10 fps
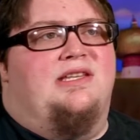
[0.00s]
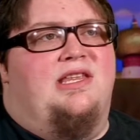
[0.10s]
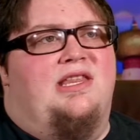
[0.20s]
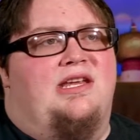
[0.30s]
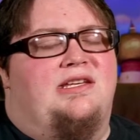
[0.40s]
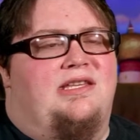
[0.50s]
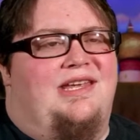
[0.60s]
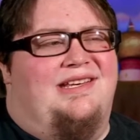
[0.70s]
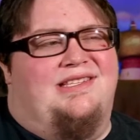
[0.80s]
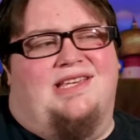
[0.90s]
and then they did
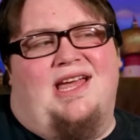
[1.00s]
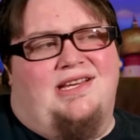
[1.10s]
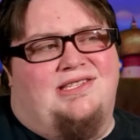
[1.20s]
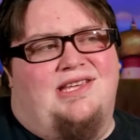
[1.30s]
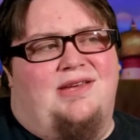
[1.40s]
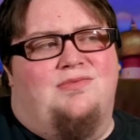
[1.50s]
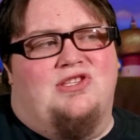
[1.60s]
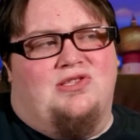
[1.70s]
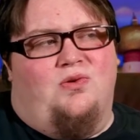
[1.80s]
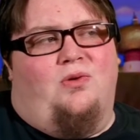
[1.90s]
the exact same
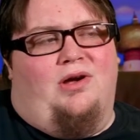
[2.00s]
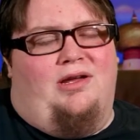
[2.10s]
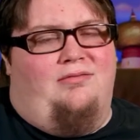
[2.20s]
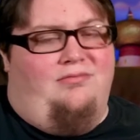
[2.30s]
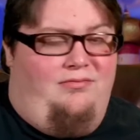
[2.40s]
story,